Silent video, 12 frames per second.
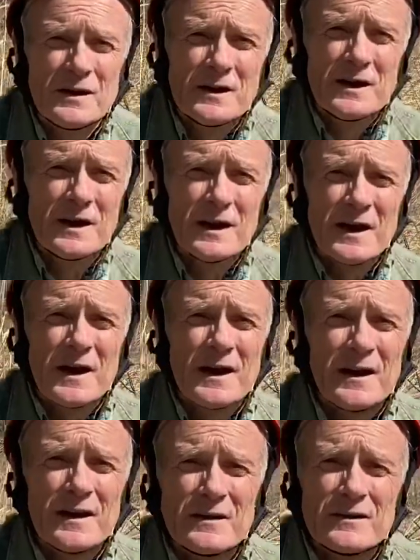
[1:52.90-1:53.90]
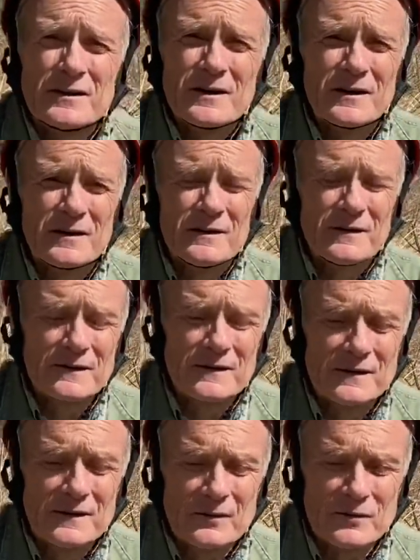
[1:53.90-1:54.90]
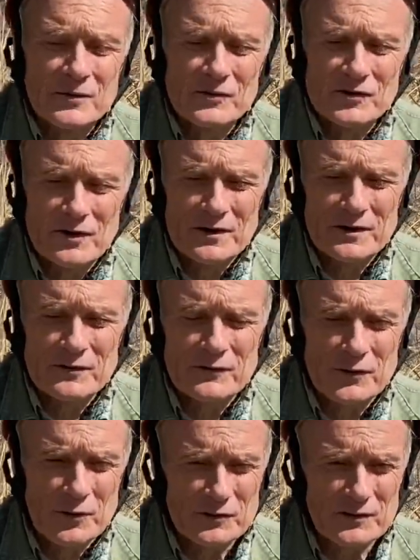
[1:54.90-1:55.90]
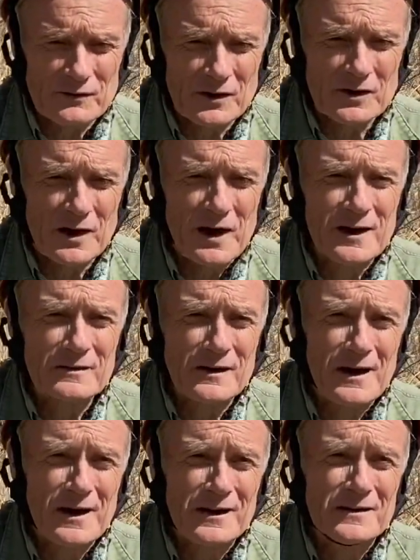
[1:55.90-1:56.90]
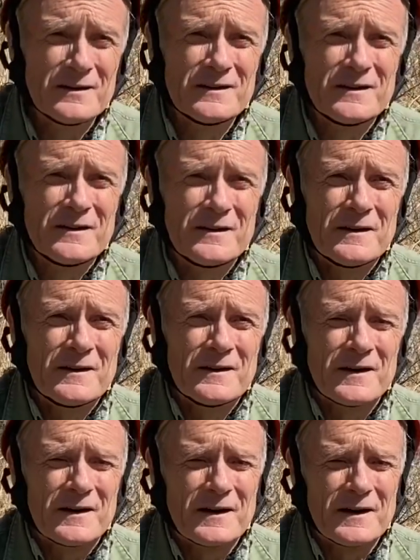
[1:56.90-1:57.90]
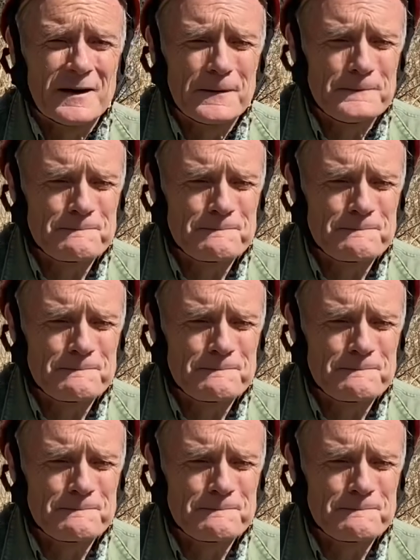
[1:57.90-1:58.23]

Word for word: and uh, we're starting the first of our online uh,